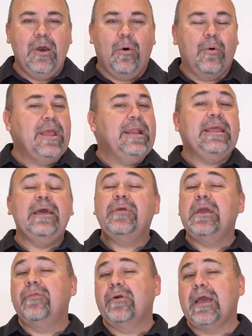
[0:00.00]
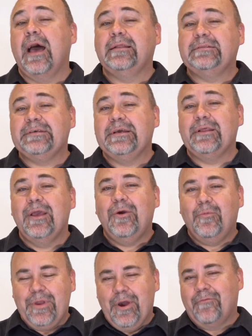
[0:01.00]
or any of the other content
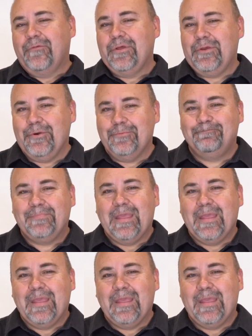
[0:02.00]
we offer to you.